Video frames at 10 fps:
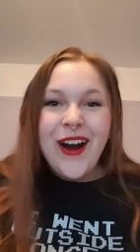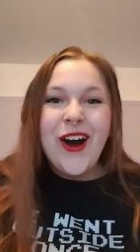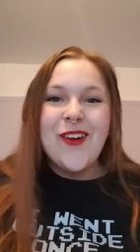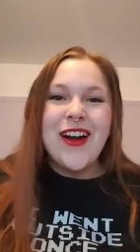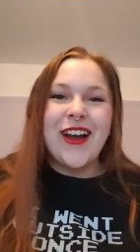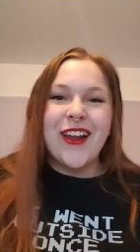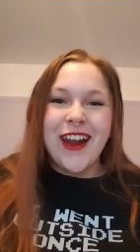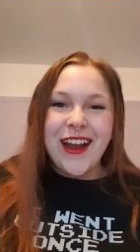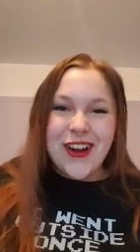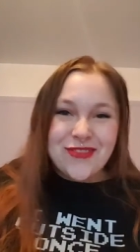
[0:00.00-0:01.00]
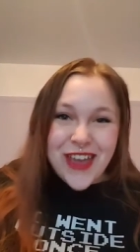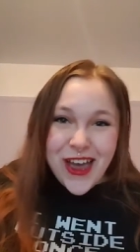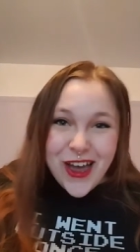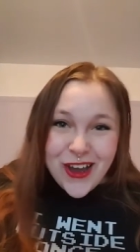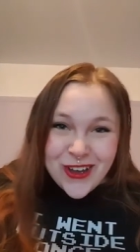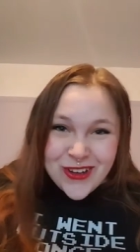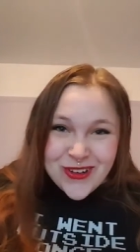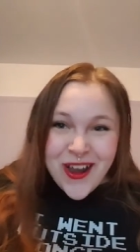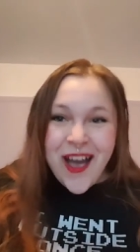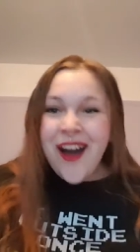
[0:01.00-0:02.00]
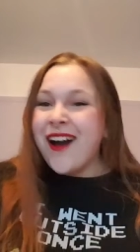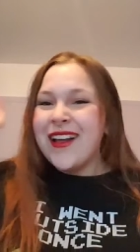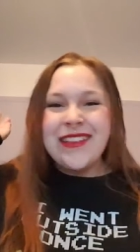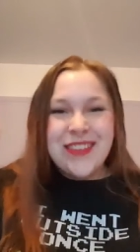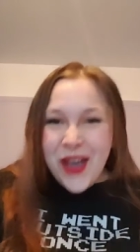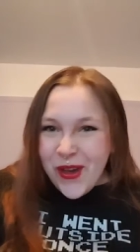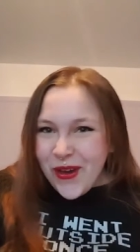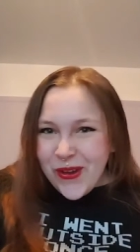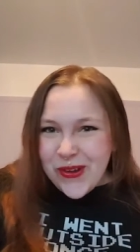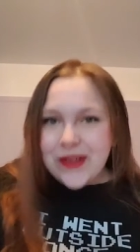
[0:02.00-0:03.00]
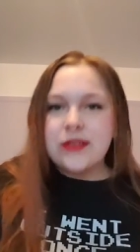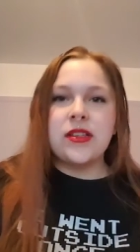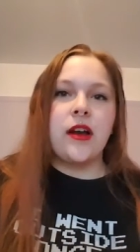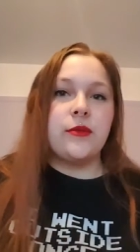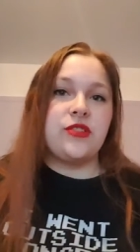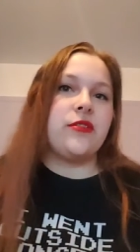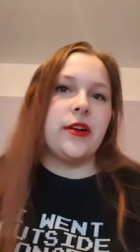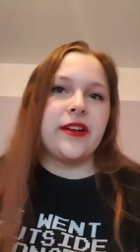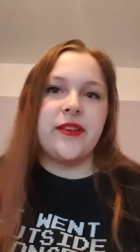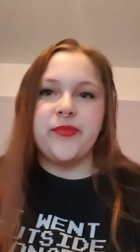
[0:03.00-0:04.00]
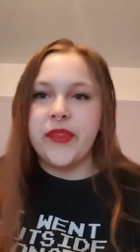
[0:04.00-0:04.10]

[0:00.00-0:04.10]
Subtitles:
Oh my god, I love you! I do! It was like I was drunk.